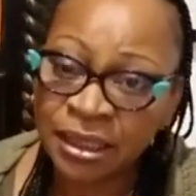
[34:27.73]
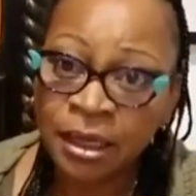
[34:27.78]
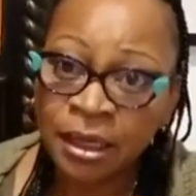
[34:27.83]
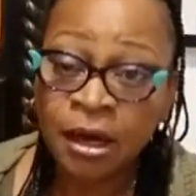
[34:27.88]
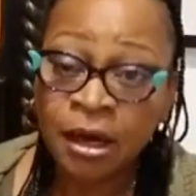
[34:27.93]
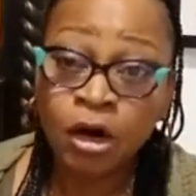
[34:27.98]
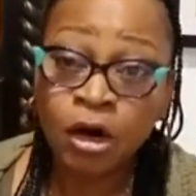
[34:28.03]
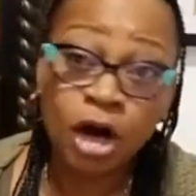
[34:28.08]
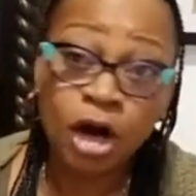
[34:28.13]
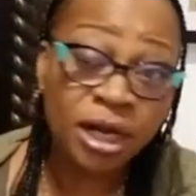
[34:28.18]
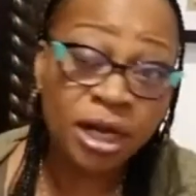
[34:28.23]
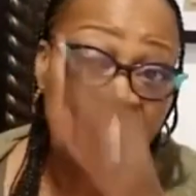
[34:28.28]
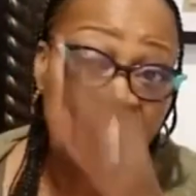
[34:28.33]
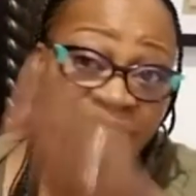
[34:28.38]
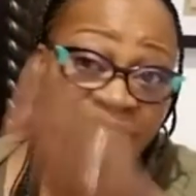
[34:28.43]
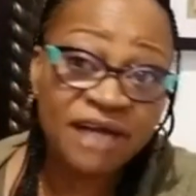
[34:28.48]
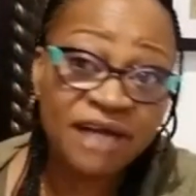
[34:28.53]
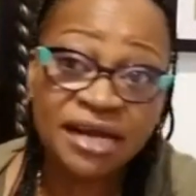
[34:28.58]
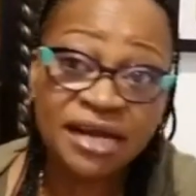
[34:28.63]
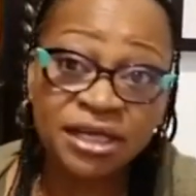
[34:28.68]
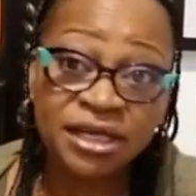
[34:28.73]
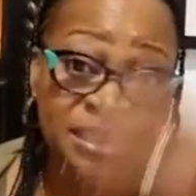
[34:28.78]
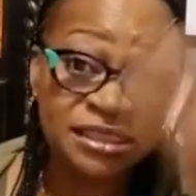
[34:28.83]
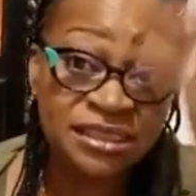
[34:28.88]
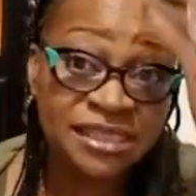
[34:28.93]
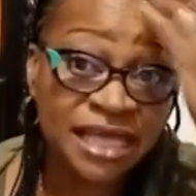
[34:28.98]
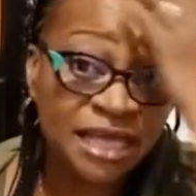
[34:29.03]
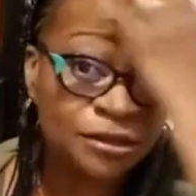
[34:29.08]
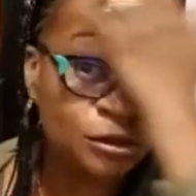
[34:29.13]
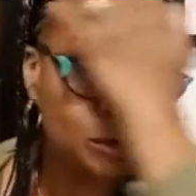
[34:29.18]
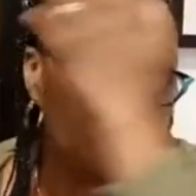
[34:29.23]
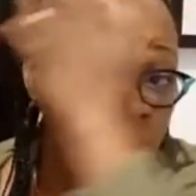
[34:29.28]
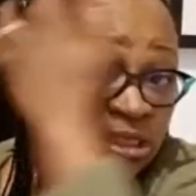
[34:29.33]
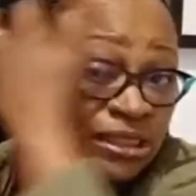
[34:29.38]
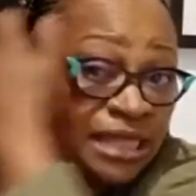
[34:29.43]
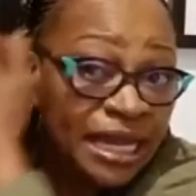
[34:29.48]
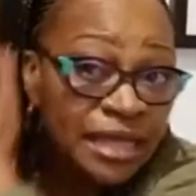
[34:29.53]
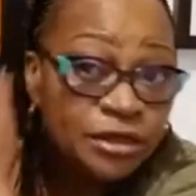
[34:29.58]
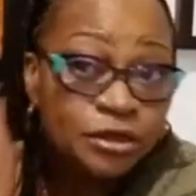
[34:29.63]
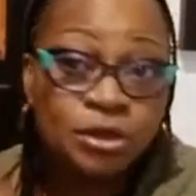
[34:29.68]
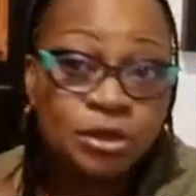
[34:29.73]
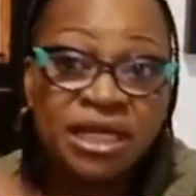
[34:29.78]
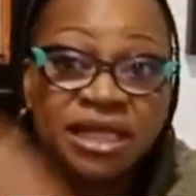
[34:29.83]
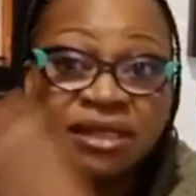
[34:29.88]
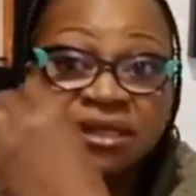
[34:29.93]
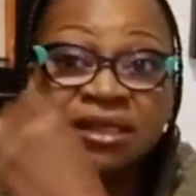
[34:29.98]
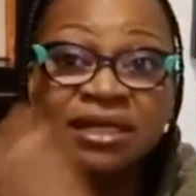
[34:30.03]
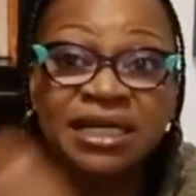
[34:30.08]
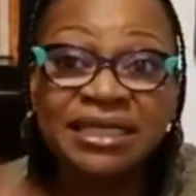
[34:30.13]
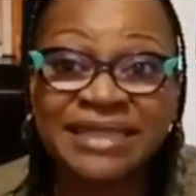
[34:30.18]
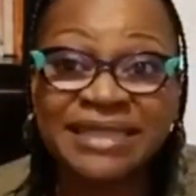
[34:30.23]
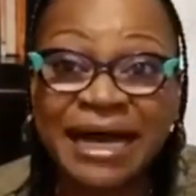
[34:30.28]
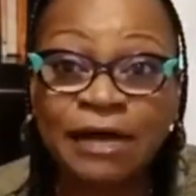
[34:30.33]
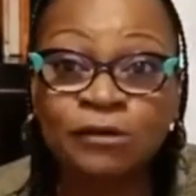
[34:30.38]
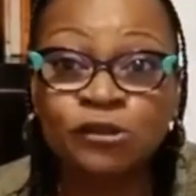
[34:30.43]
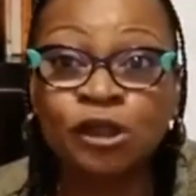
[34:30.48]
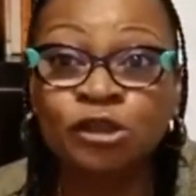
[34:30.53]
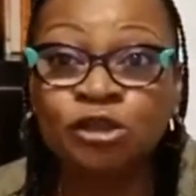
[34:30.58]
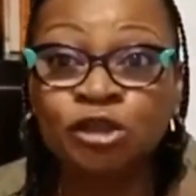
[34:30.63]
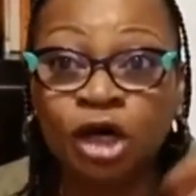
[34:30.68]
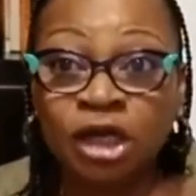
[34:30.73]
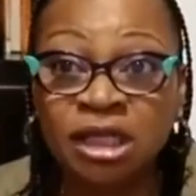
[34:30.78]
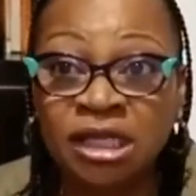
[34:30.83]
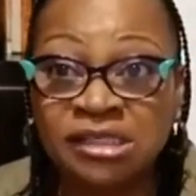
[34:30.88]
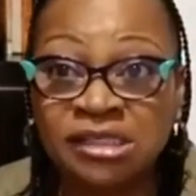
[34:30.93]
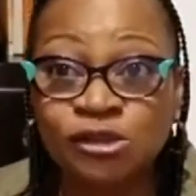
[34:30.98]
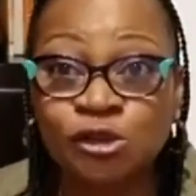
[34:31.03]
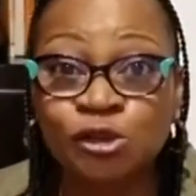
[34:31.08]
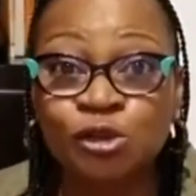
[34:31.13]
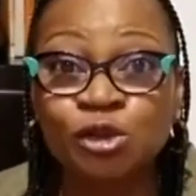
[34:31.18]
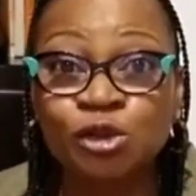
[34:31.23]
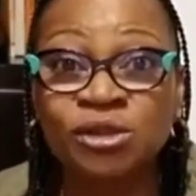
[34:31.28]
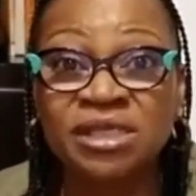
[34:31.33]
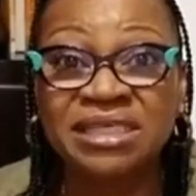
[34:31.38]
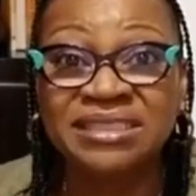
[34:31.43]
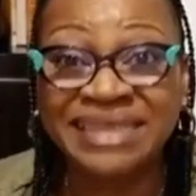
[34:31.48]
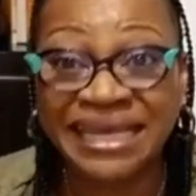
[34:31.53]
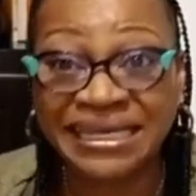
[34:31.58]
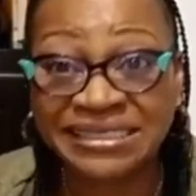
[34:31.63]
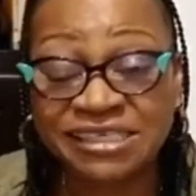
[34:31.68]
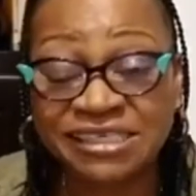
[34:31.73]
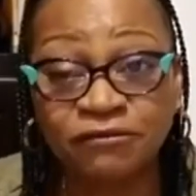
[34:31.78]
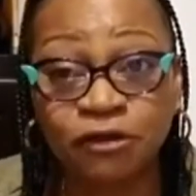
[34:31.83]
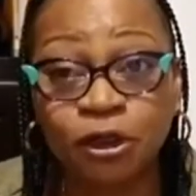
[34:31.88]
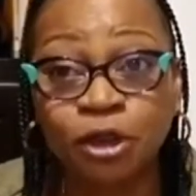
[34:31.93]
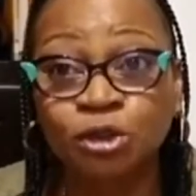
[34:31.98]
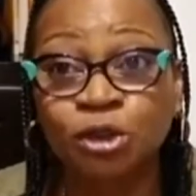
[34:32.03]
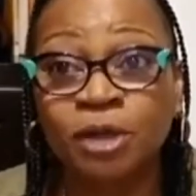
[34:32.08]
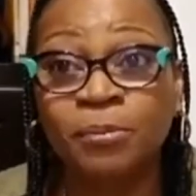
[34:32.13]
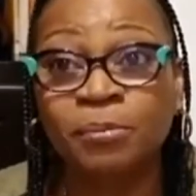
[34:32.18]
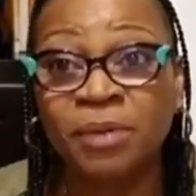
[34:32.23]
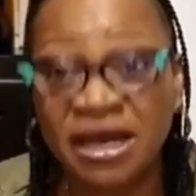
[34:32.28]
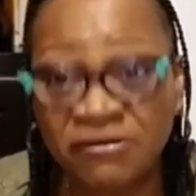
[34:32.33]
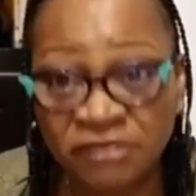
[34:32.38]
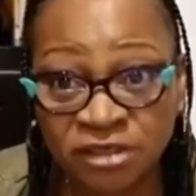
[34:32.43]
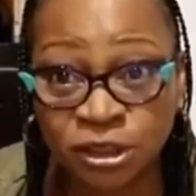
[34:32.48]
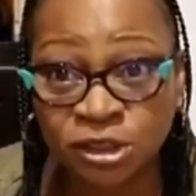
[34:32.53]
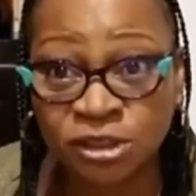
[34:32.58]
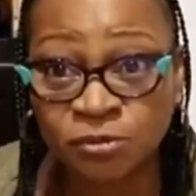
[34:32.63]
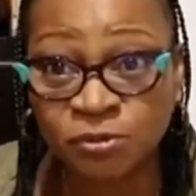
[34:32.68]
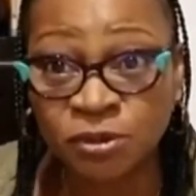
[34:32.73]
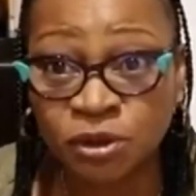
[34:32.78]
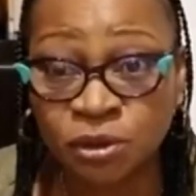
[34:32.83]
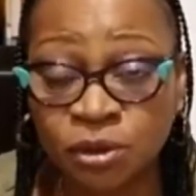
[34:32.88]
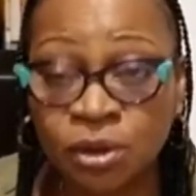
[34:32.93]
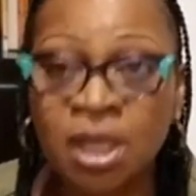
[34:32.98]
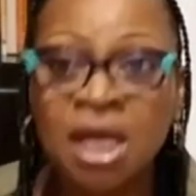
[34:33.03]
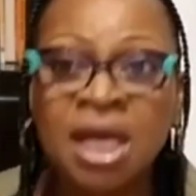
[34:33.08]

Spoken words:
Coronavirus is here to stay. You need $3,000 to do the test if you go to a private hospital.